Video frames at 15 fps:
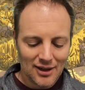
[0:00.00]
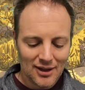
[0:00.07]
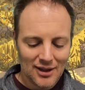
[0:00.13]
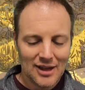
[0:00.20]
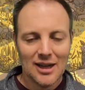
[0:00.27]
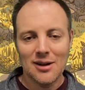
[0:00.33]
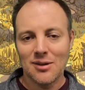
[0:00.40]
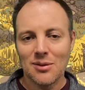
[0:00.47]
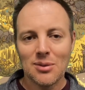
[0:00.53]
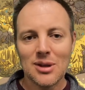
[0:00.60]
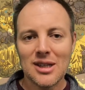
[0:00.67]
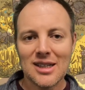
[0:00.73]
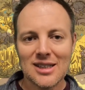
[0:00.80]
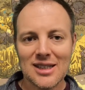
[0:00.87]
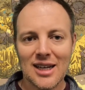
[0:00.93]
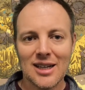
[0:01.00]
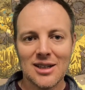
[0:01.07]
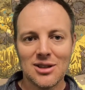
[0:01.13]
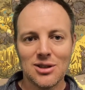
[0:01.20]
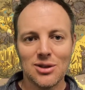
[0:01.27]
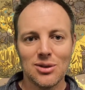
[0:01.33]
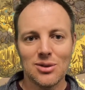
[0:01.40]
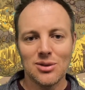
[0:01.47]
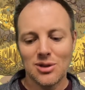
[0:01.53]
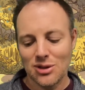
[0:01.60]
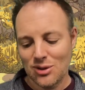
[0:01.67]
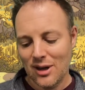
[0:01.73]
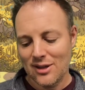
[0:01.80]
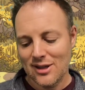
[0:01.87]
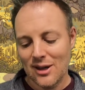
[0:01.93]
again, really excited to
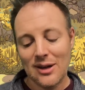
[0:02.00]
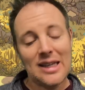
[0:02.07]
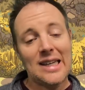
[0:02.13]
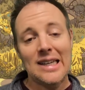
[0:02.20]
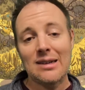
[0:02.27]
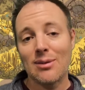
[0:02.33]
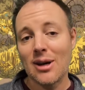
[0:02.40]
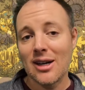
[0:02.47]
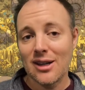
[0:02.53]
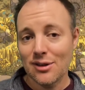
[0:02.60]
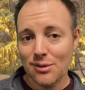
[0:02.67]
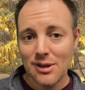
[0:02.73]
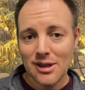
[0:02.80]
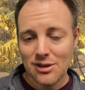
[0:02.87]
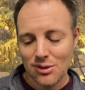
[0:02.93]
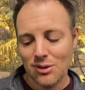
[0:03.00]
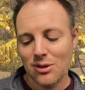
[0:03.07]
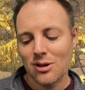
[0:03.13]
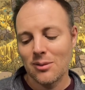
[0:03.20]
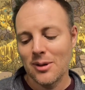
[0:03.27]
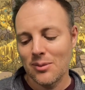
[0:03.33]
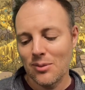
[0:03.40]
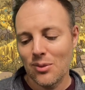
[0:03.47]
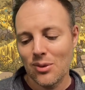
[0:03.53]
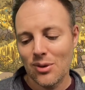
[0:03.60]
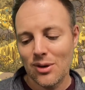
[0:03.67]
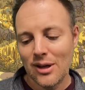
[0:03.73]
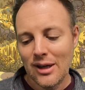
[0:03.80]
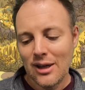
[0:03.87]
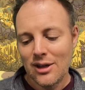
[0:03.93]
try this out. Heat rating 3, so a little bit
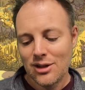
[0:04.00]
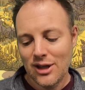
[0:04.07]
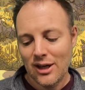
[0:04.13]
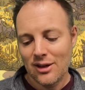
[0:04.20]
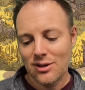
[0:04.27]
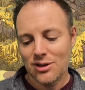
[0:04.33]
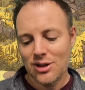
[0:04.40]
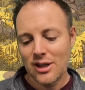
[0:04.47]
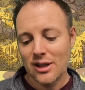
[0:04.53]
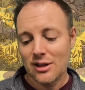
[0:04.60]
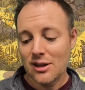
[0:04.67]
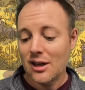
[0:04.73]
more challenging.